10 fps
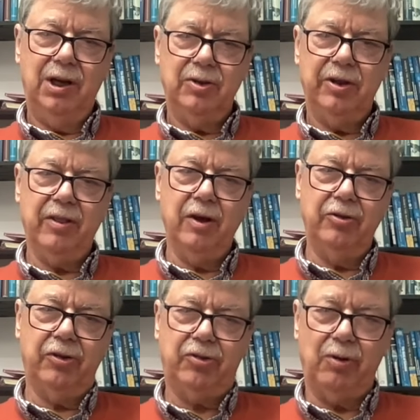So I think
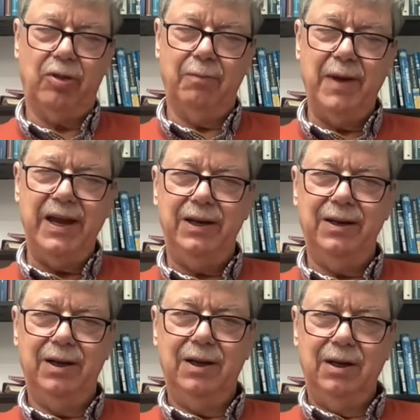those are sort of the
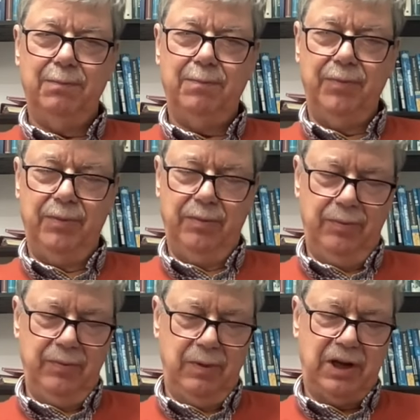main
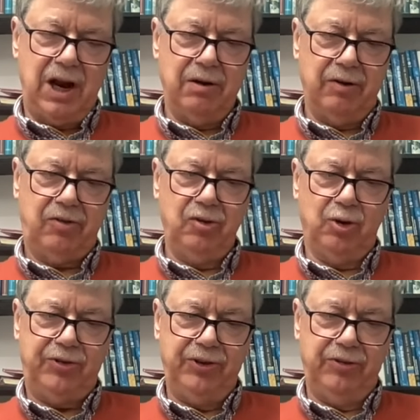current
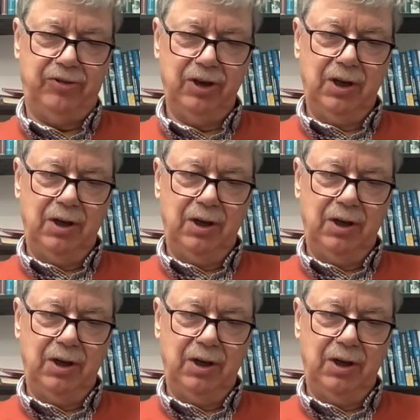sources